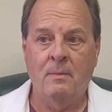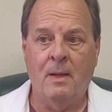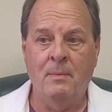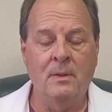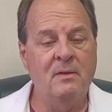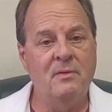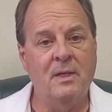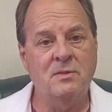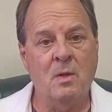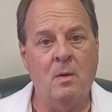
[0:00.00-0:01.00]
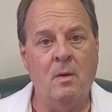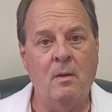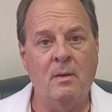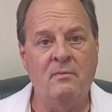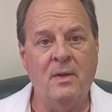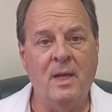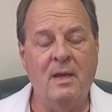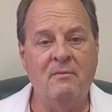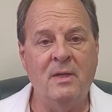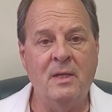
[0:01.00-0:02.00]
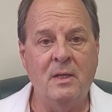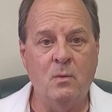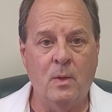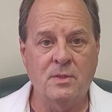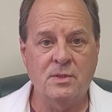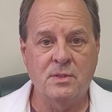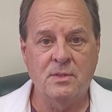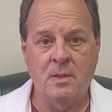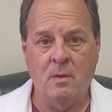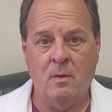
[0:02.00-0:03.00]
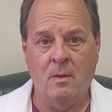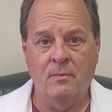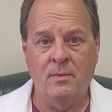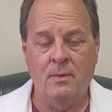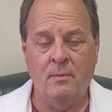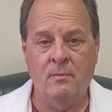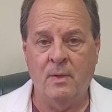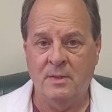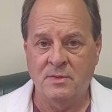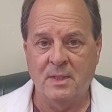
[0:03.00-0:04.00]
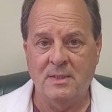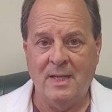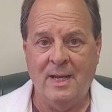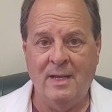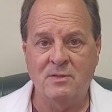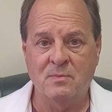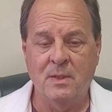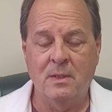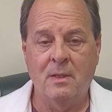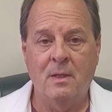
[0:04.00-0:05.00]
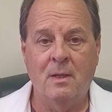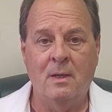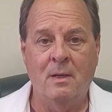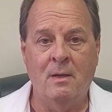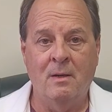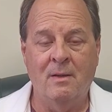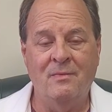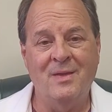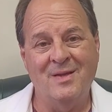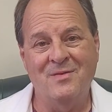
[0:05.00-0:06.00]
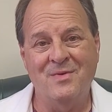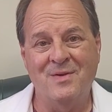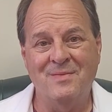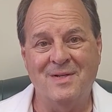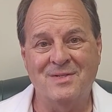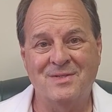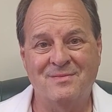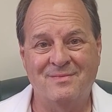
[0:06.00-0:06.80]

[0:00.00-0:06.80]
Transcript: I believe that's all. If you have any questions at all, don't hesitate to ask me. And thank you very much.